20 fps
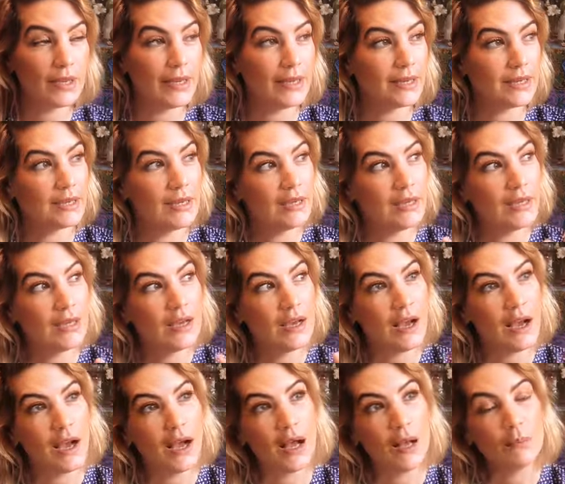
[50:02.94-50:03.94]
like
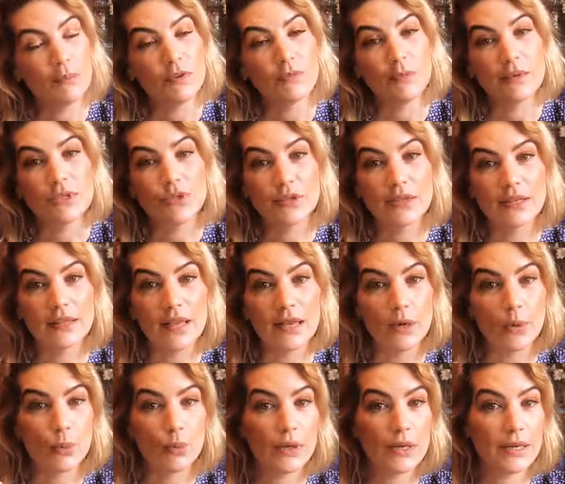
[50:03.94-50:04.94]
um, you've been doing a lot
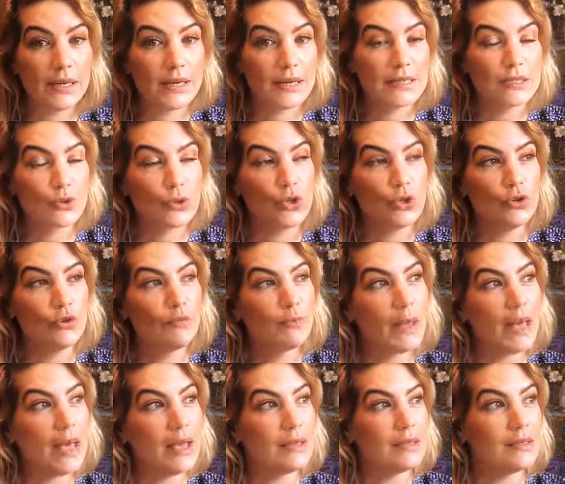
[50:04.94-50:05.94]
of readings or you've
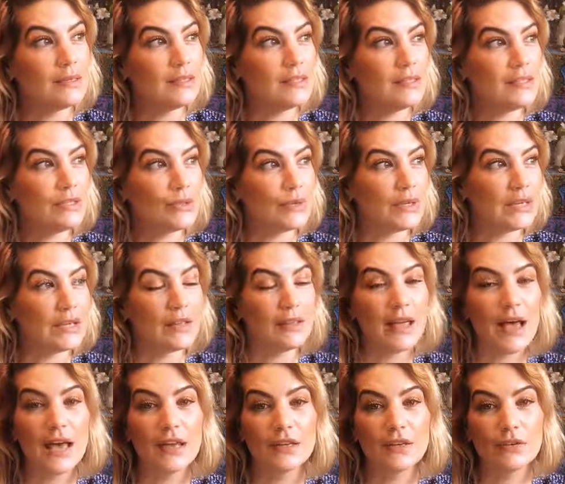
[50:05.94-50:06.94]
been doing a
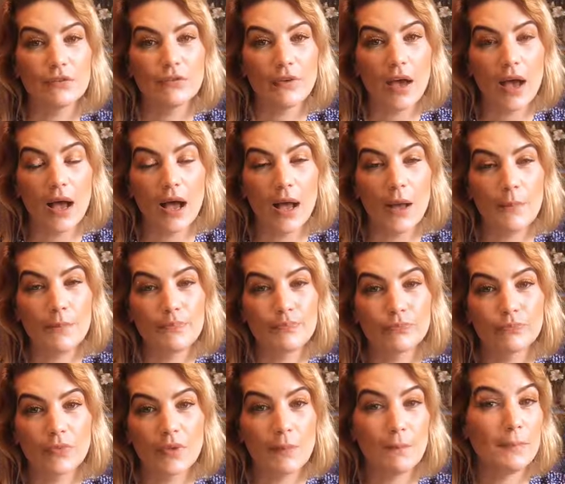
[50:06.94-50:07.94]
lot of um,
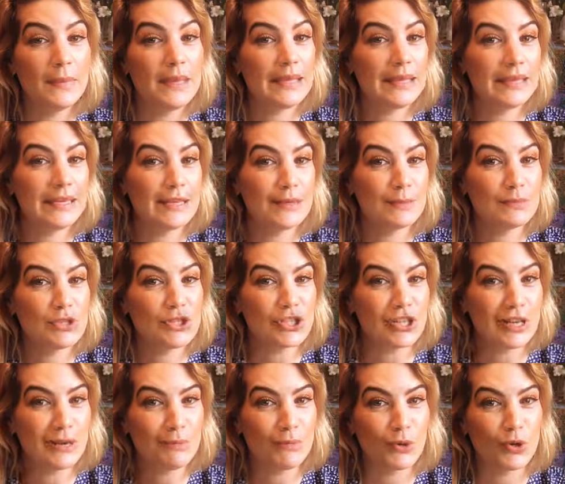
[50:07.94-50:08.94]

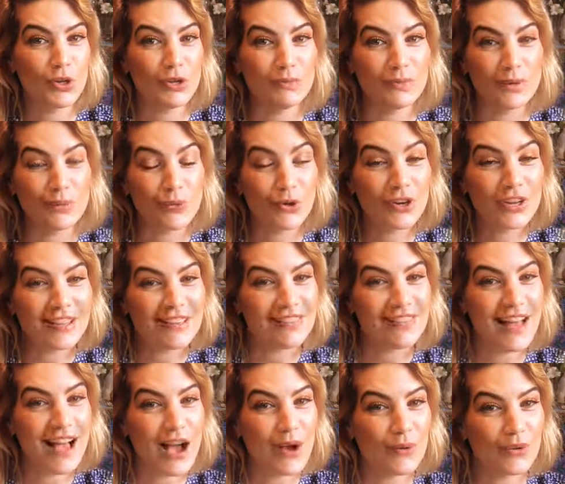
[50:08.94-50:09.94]
mediumship or you've been working a
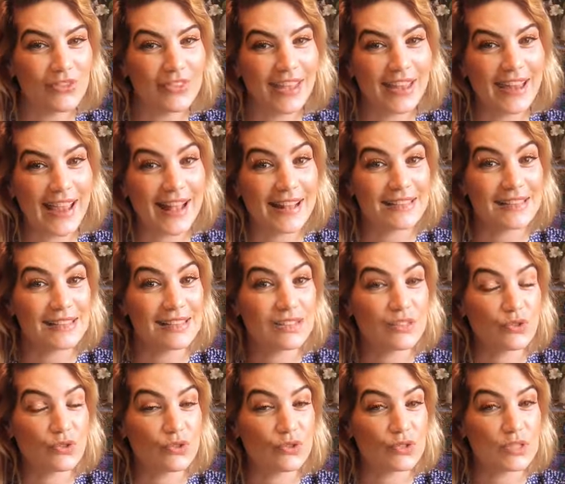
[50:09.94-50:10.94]
lot with like
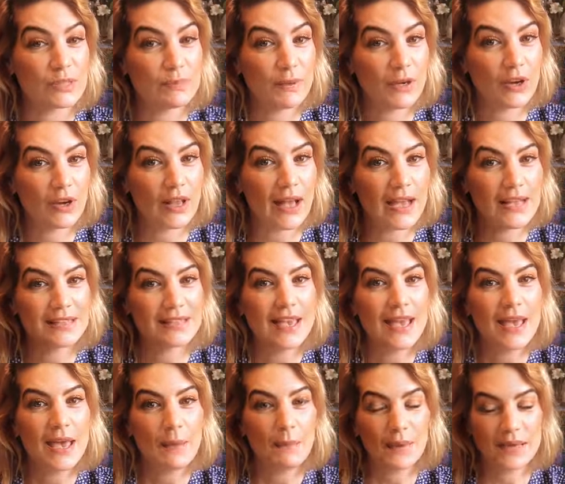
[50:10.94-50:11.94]
ancestors or spirit guides
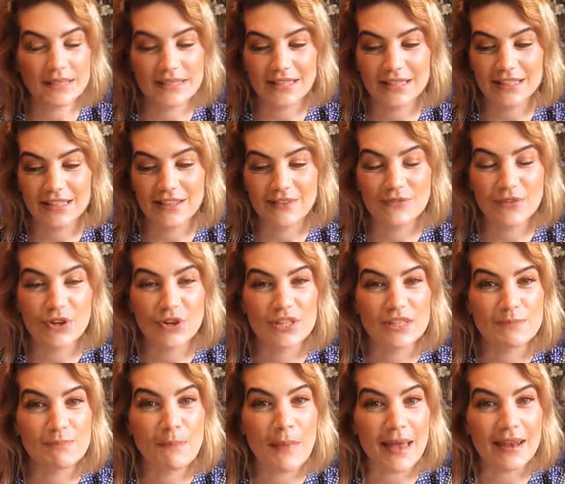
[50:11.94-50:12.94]
basically if there's
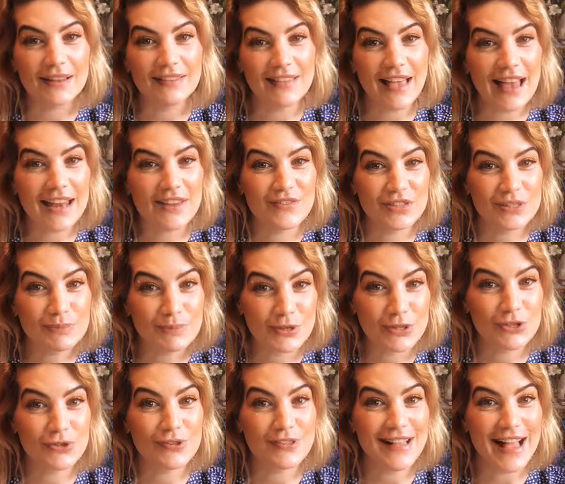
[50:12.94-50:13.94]
been a lot of
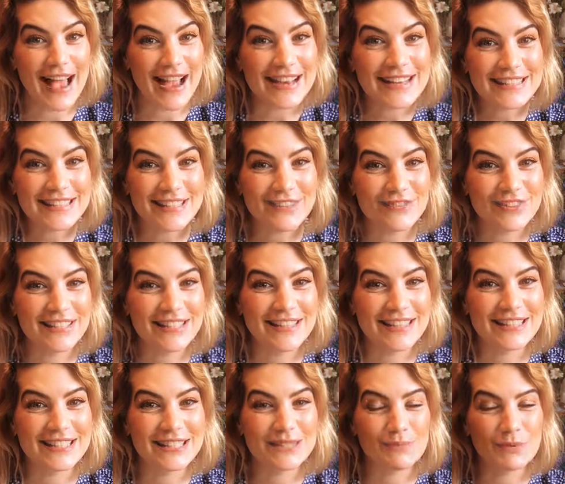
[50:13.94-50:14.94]
spiritual activity
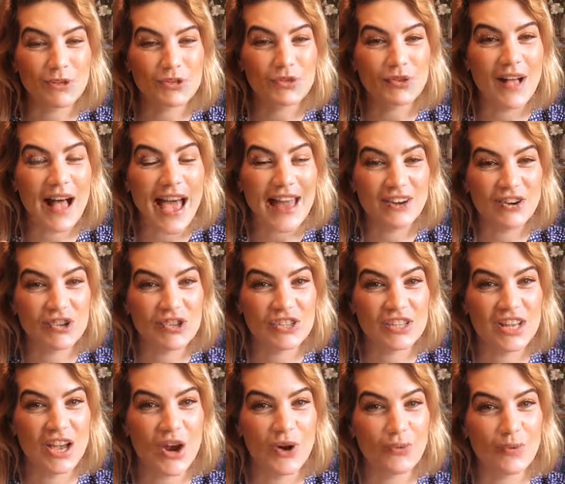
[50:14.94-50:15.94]
and spiritual
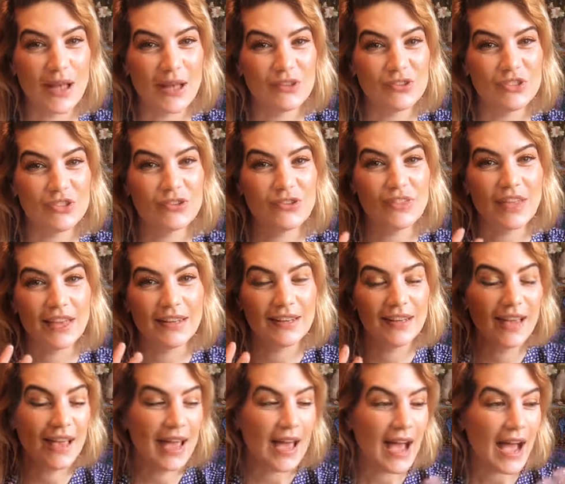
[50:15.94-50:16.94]
energy around you then
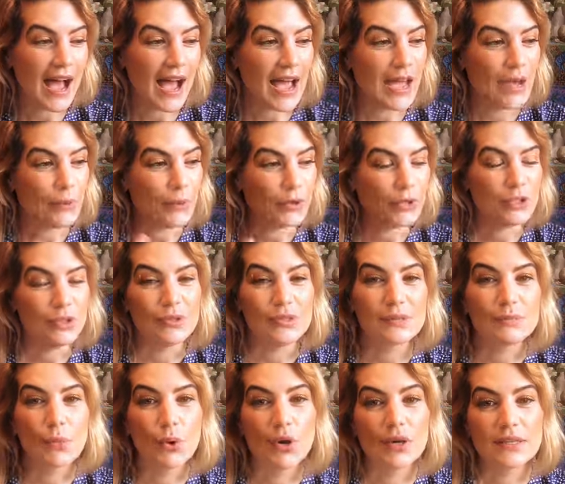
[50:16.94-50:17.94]
i would use
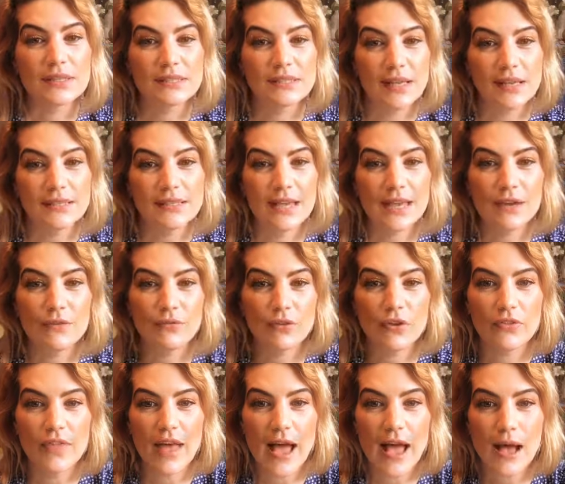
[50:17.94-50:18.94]
more a sunday for
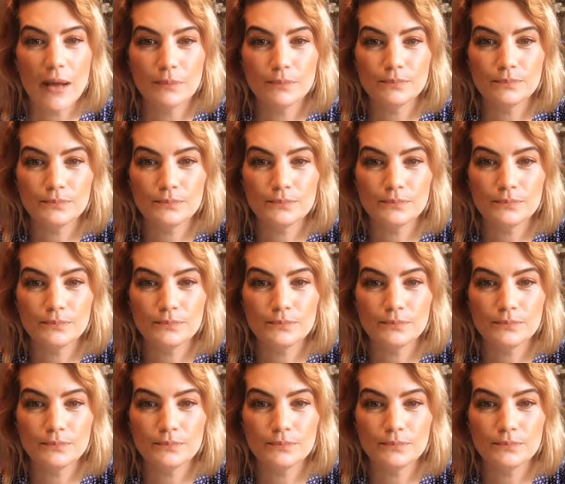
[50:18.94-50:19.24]
that